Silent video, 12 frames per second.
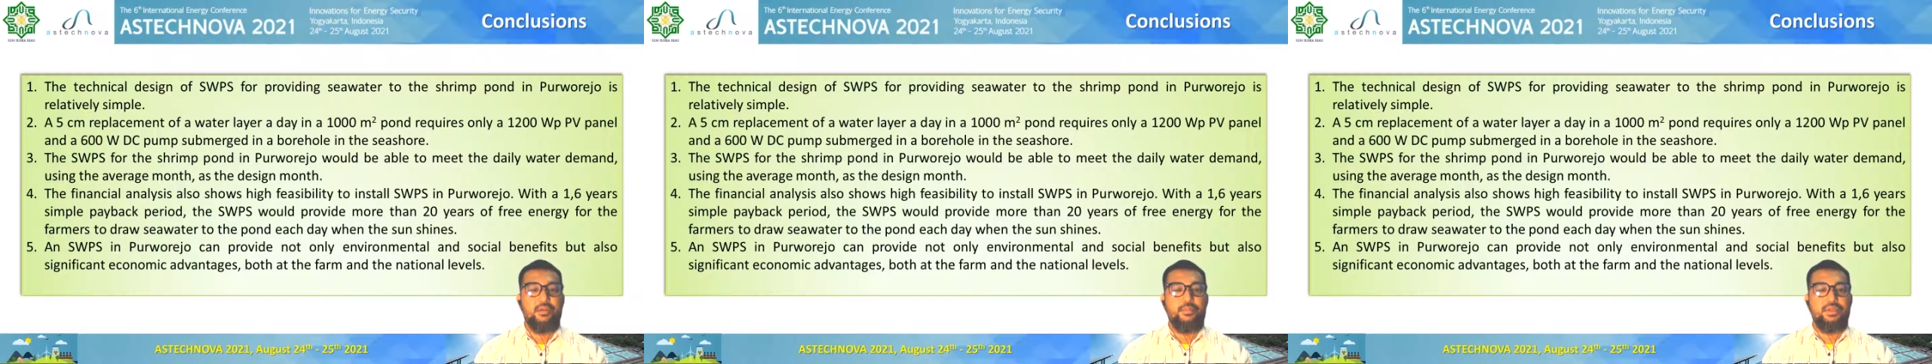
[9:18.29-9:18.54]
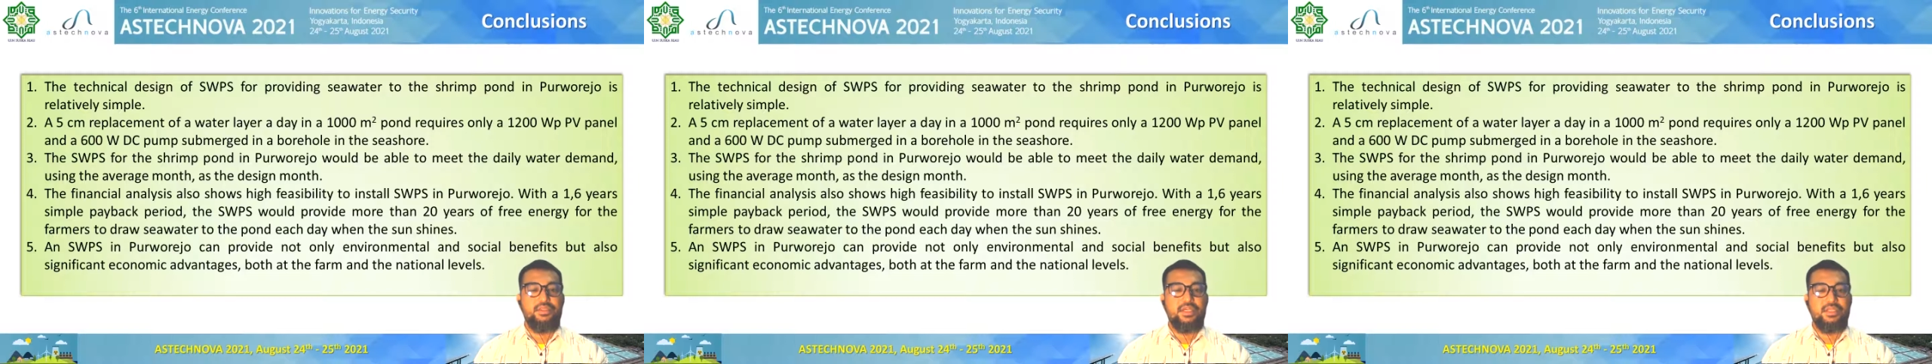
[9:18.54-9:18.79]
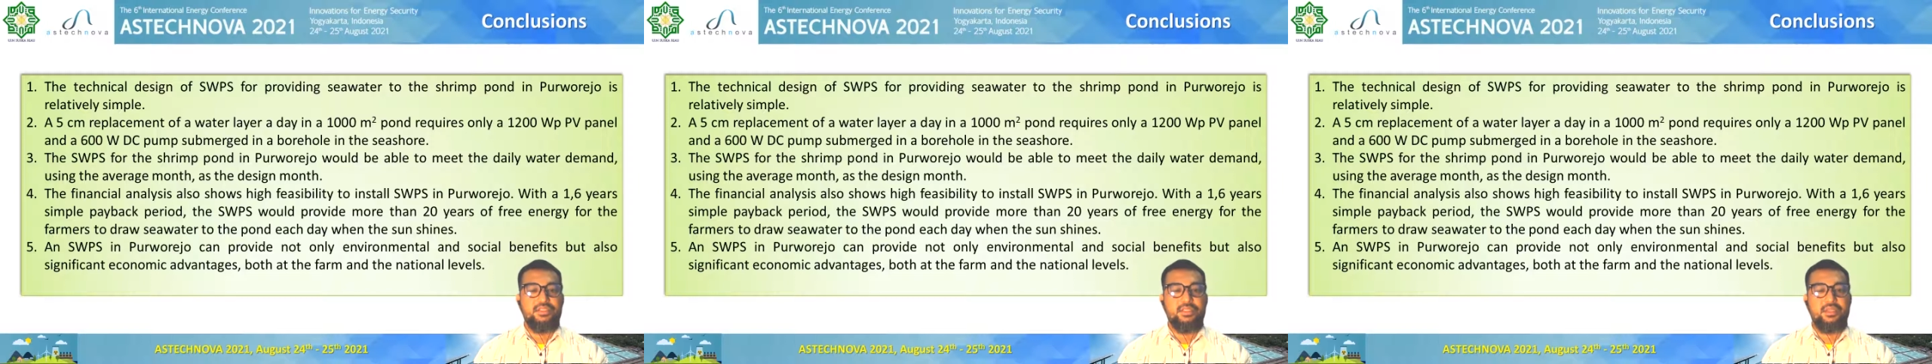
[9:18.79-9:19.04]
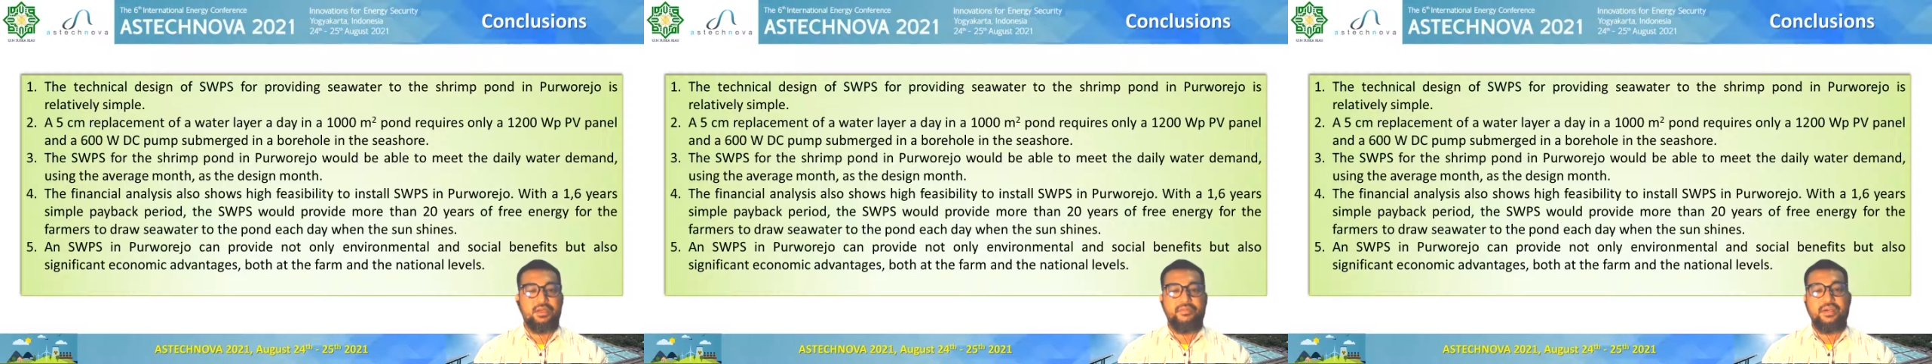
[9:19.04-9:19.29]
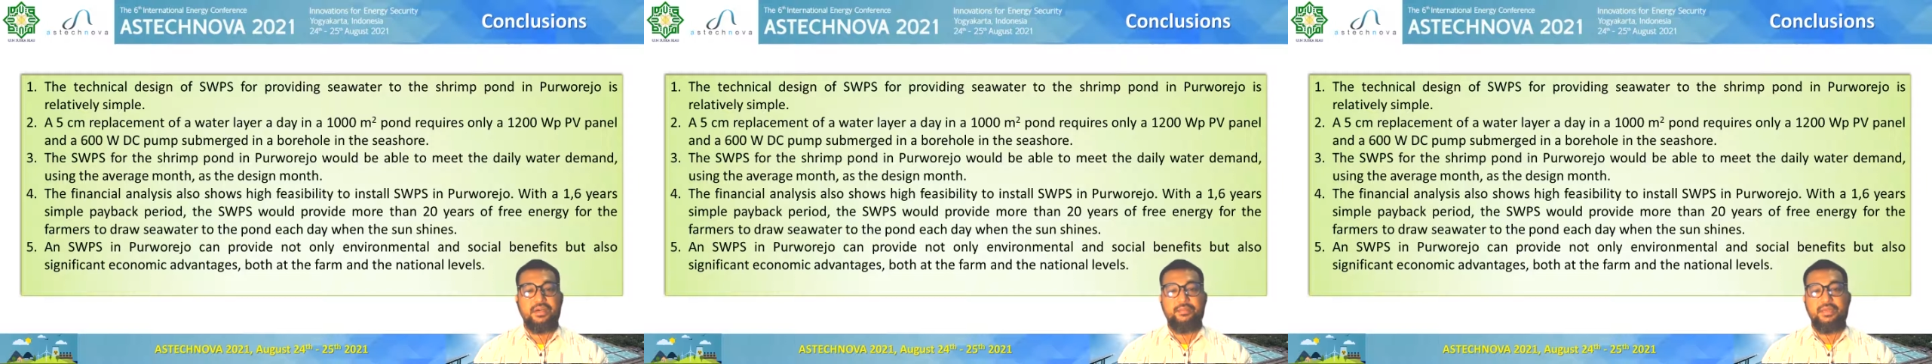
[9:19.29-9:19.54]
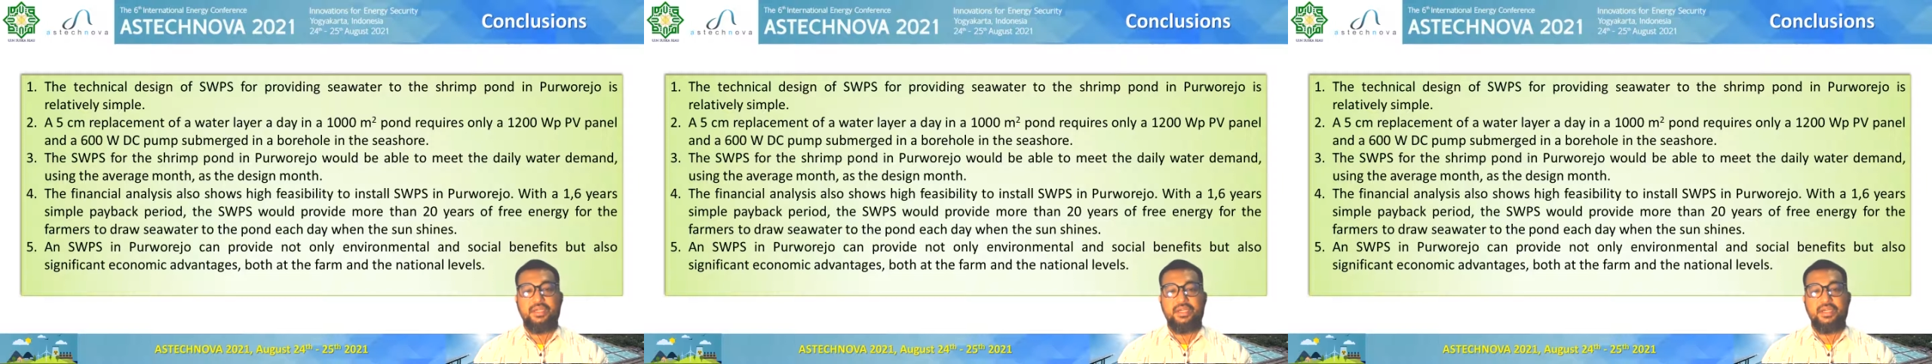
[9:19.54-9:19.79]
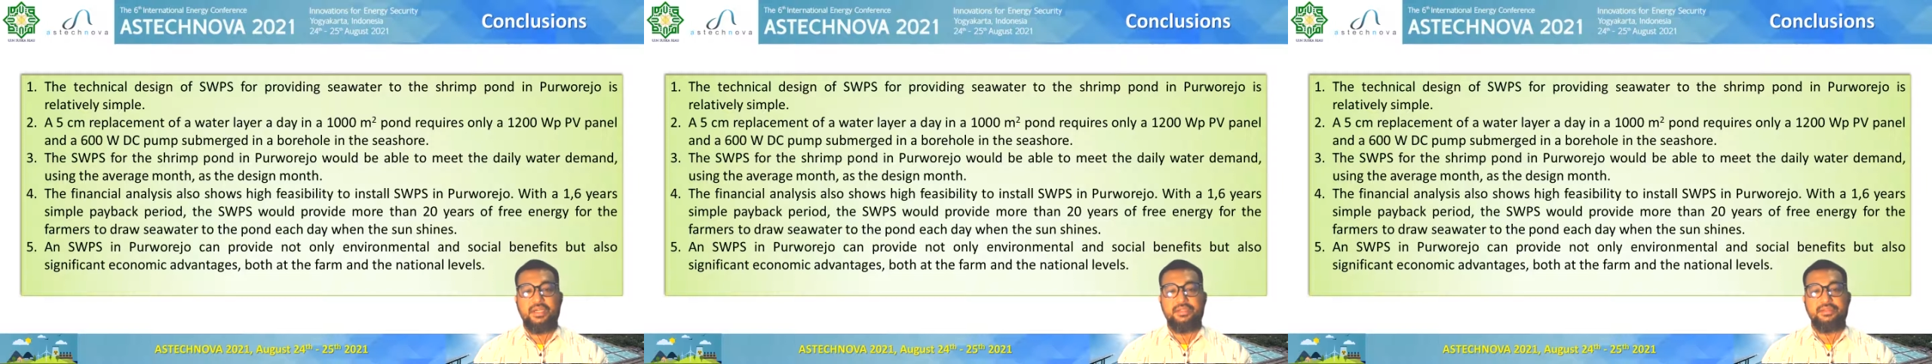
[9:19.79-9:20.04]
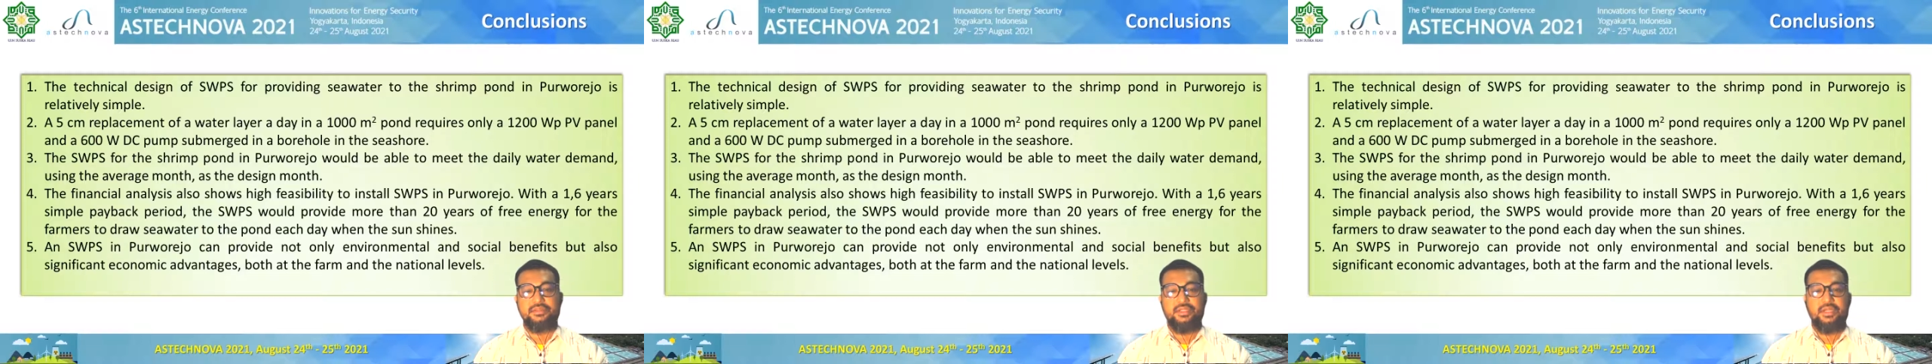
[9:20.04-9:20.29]
both at a farm
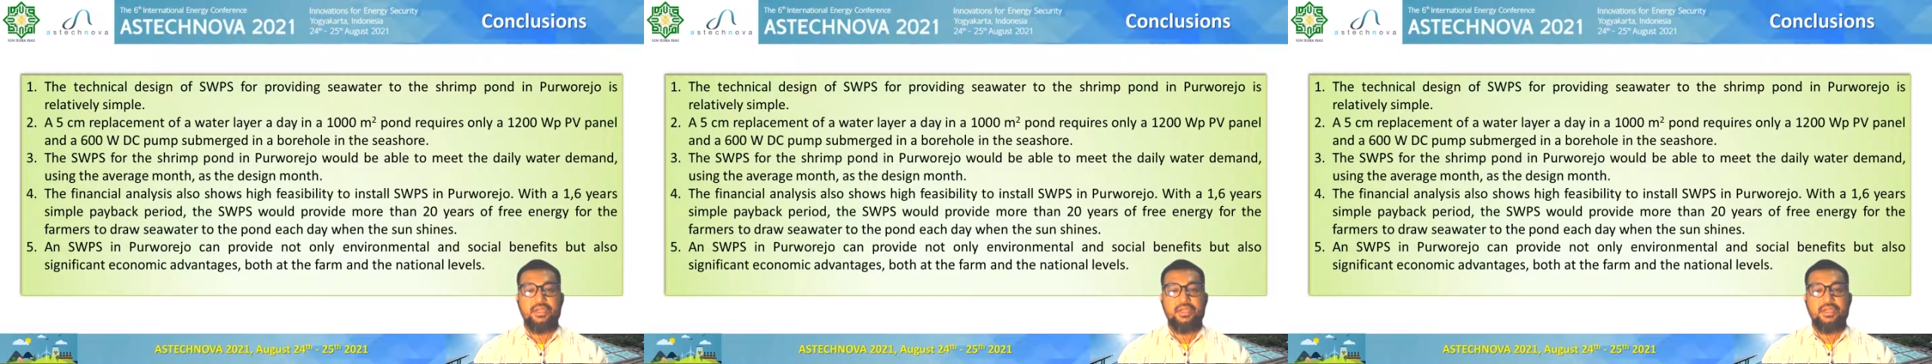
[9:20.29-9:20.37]
and